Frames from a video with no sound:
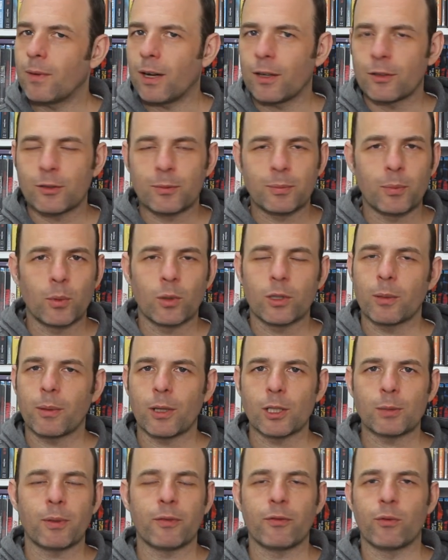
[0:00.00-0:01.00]
I've spoken about
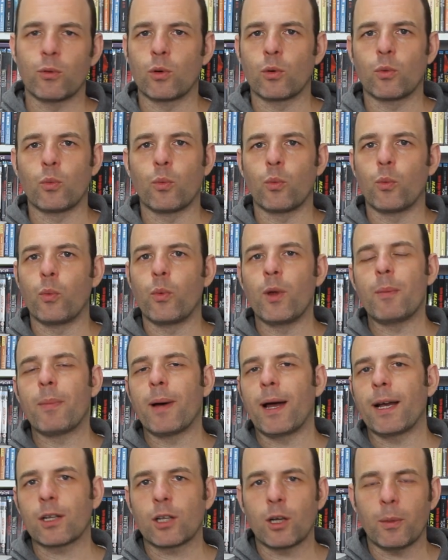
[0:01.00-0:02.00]
this before, way
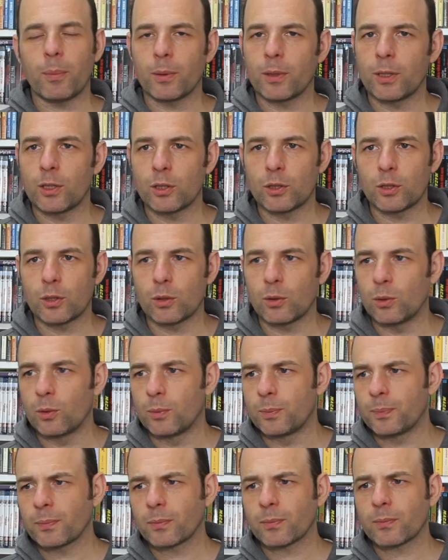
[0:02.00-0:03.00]
back a couple of years ago.
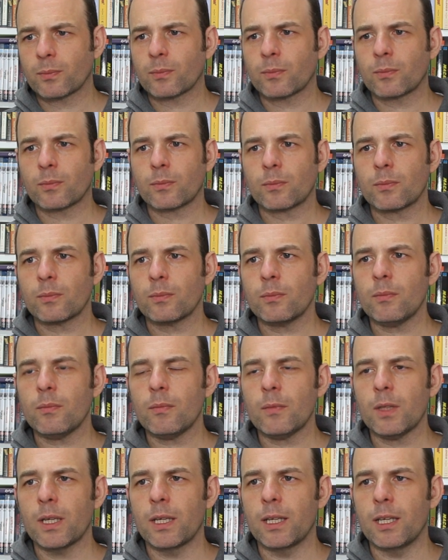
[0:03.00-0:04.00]

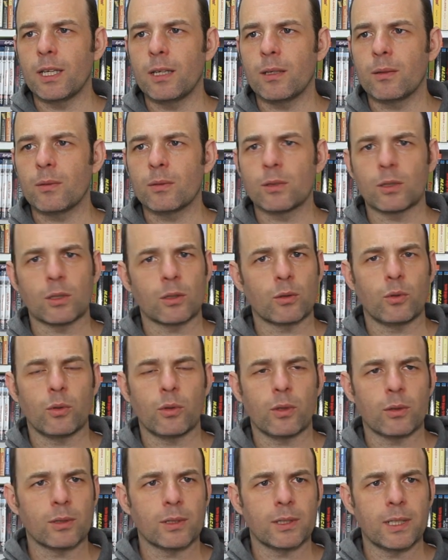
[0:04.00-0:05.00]
Uh, it was
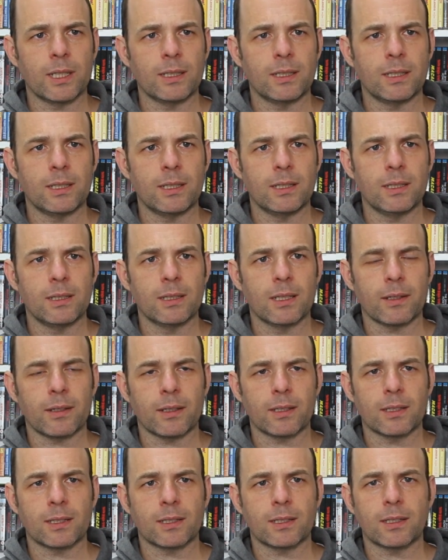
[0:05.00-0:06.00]
2019, I
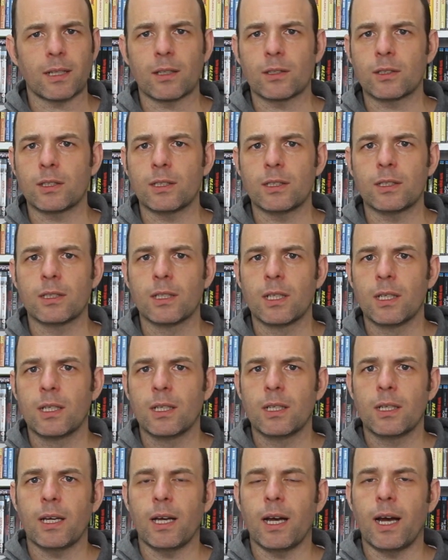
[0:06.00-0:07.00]
think it started.
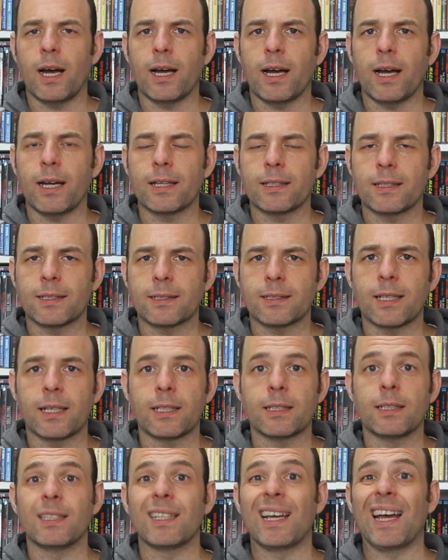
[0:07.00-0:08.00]
I
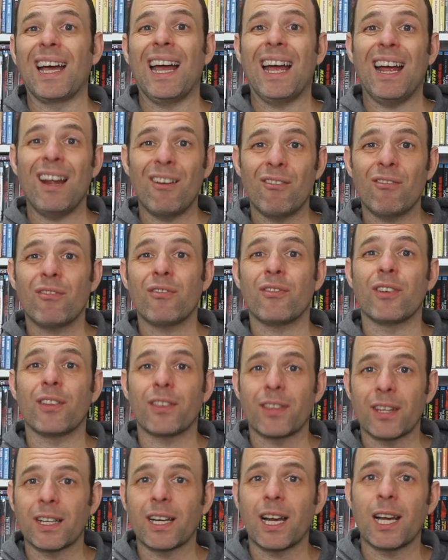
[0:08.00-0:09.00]
decided that
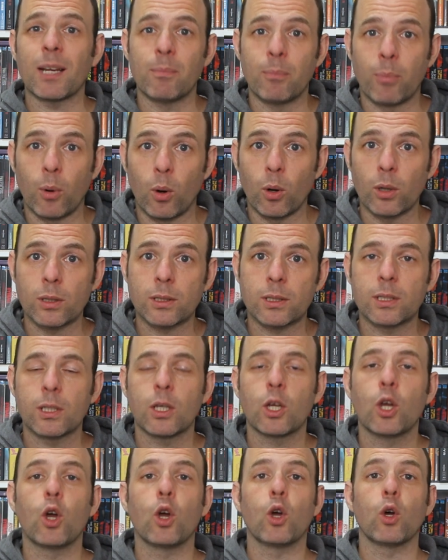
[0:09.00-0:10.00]
everything I bought
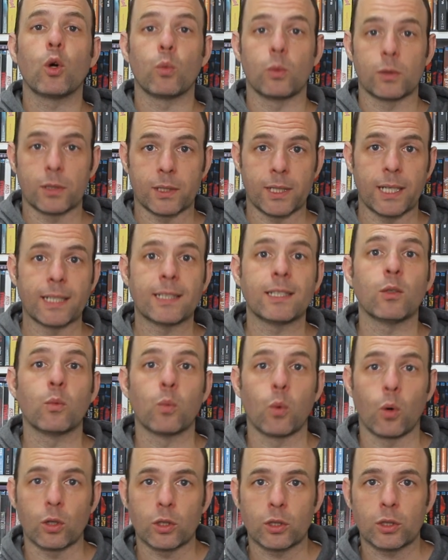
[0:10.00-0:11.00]
was getting
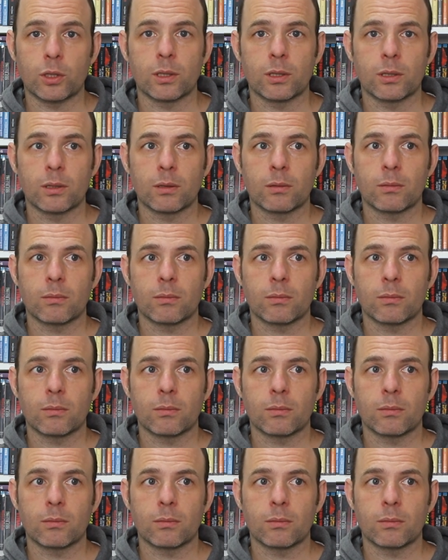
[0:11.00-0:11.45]
watched.